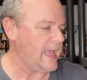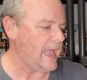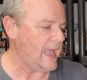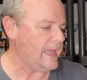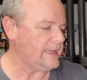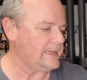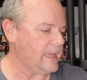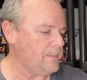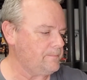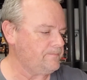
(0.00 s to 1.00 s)

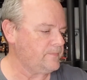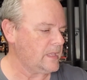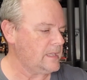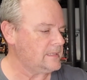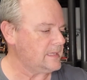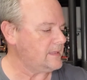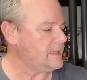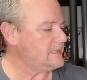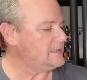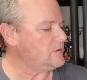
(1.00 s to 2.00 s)
and so
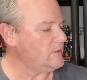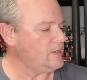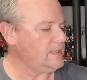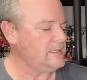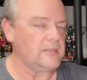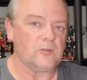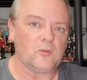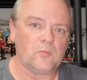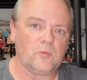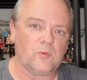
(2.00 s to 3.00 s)
there's not only the
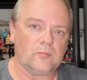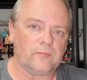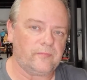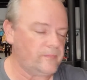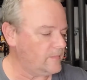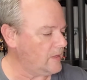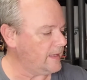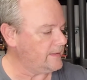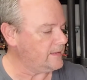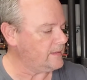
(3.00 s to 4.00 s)
normal,
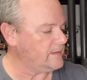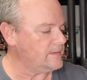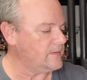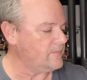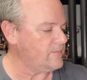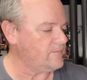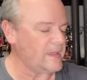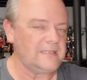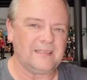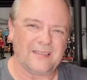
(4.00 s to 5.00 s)
like
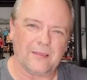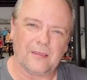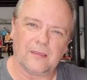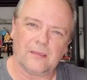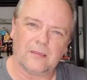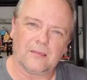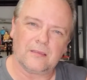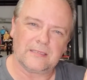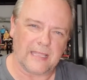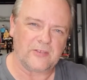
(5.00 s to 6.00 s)
basically the
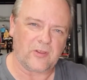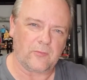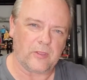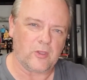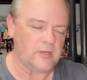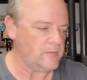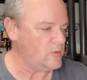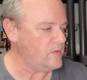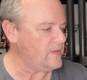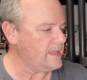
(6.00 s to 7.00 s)
soundtrack we heard in the
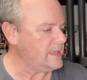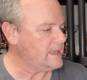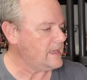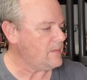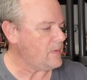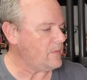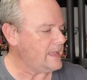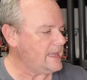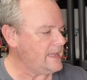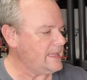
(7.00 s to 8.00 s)
movie, but we're
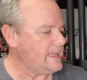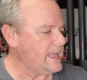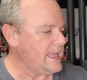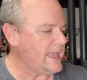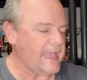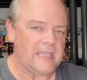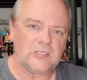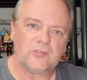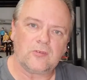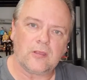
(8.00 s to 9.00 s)
getting
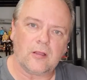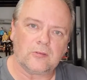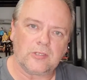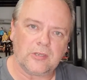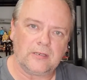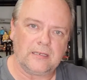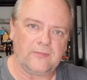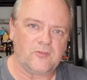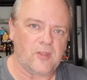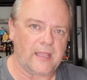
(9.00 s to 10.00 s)
extra
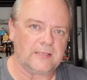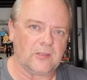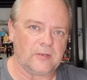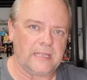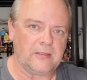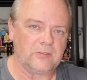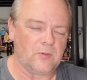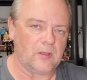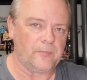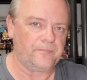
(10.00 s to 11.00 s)
alternative tracks on here as
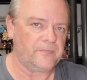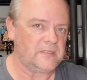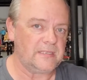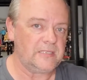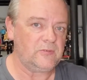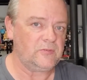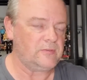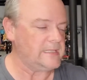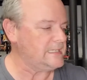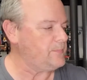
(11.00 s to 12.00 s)
well. So this was
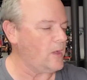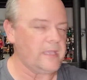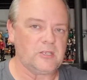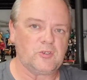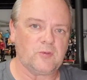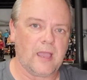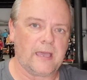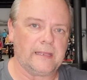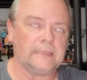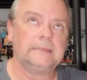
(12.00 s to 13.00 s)
released by
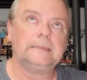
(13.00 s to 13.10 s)
Entrada,